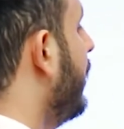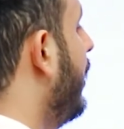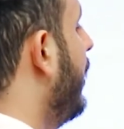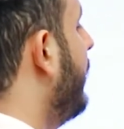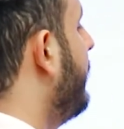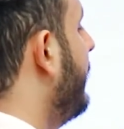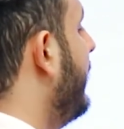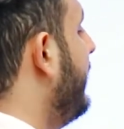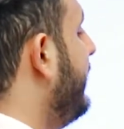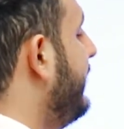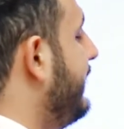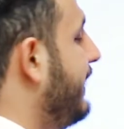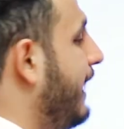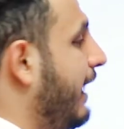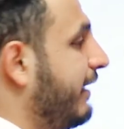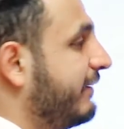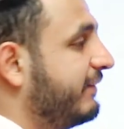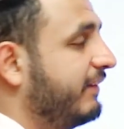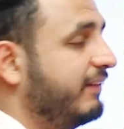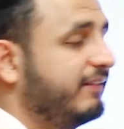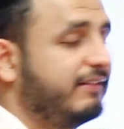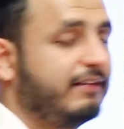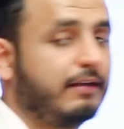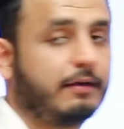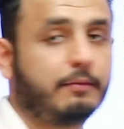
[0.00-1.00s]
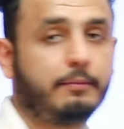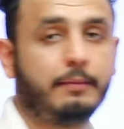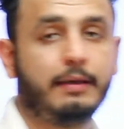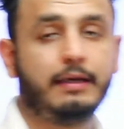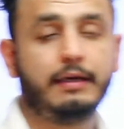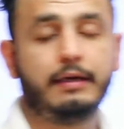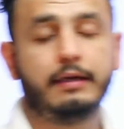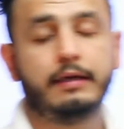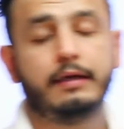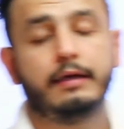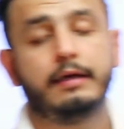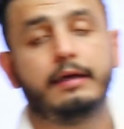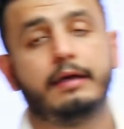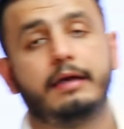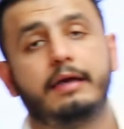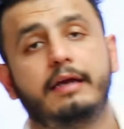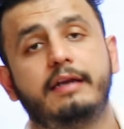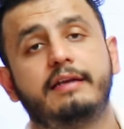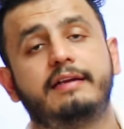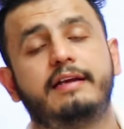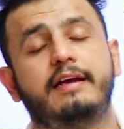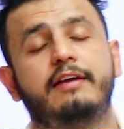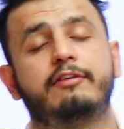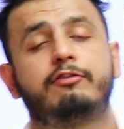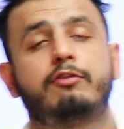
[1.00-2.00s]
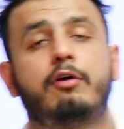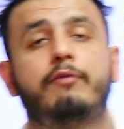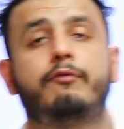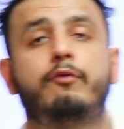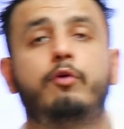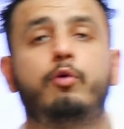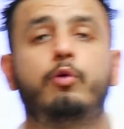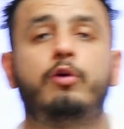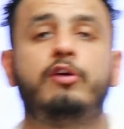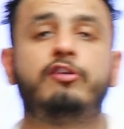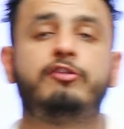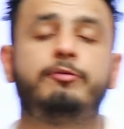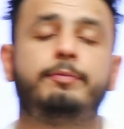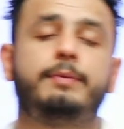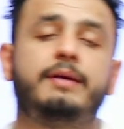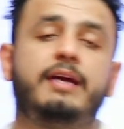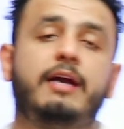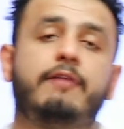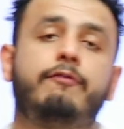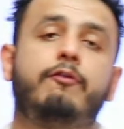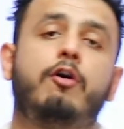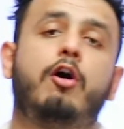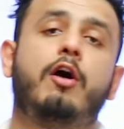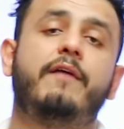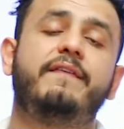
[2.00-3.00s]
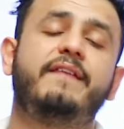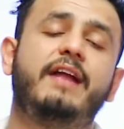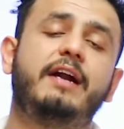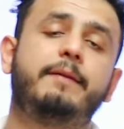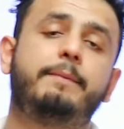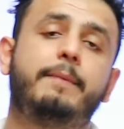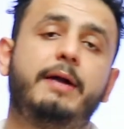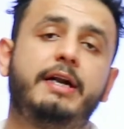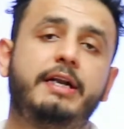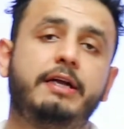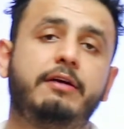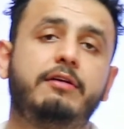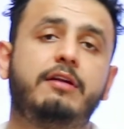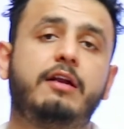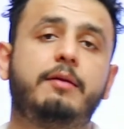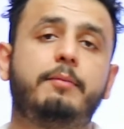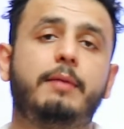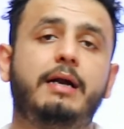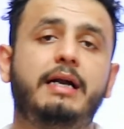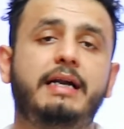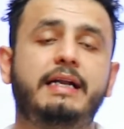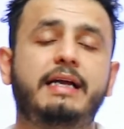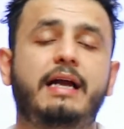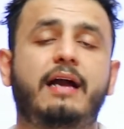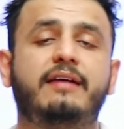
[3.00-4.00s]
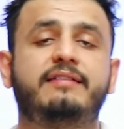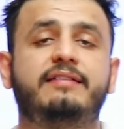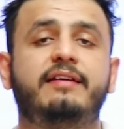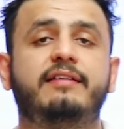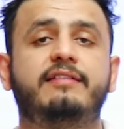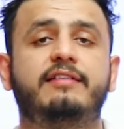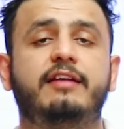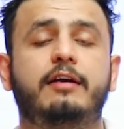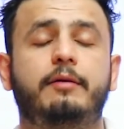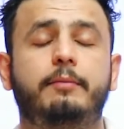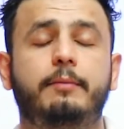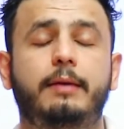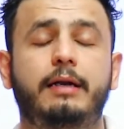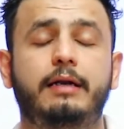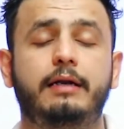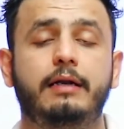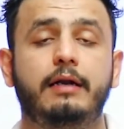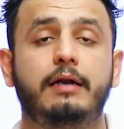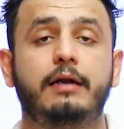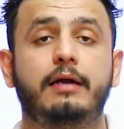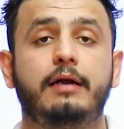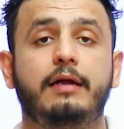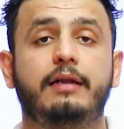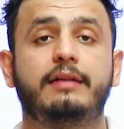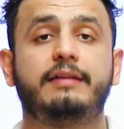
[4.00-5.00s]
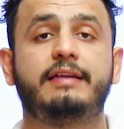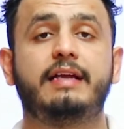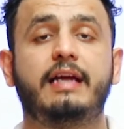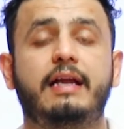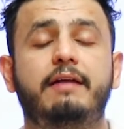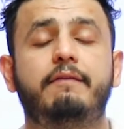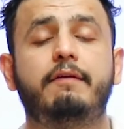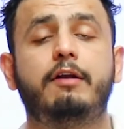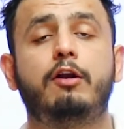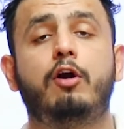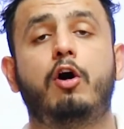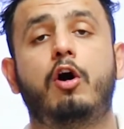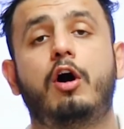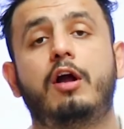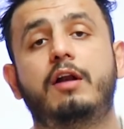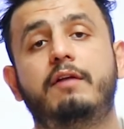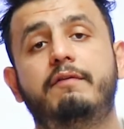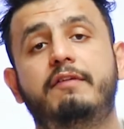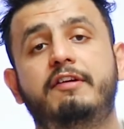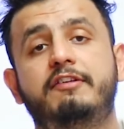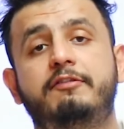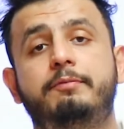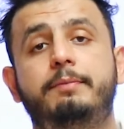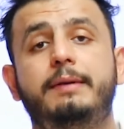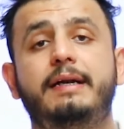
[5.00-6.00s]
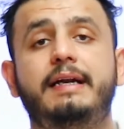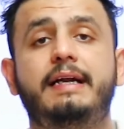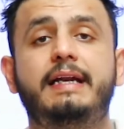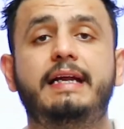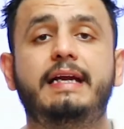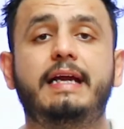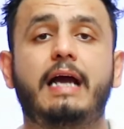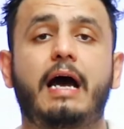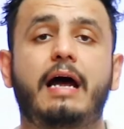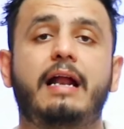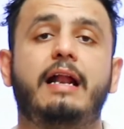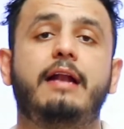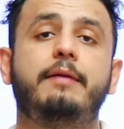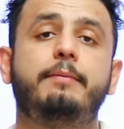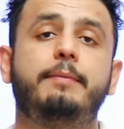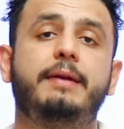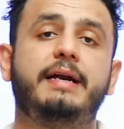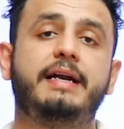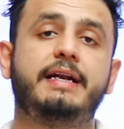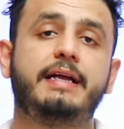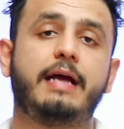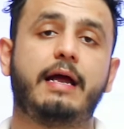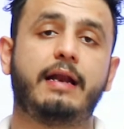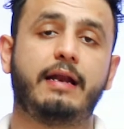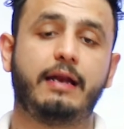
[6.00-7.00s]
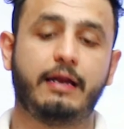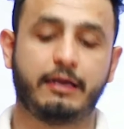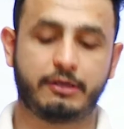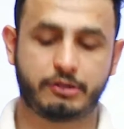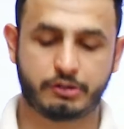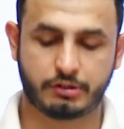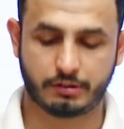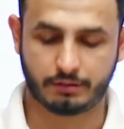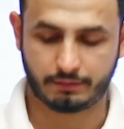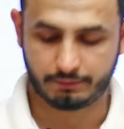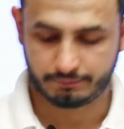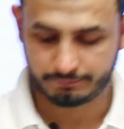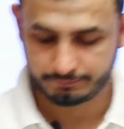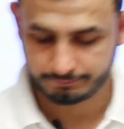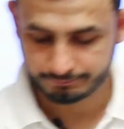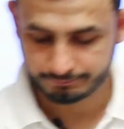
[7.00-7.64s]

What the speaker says: a multi-access segment in case of OSPF, on that particular multi-access segment, there will always be DR and BDR election.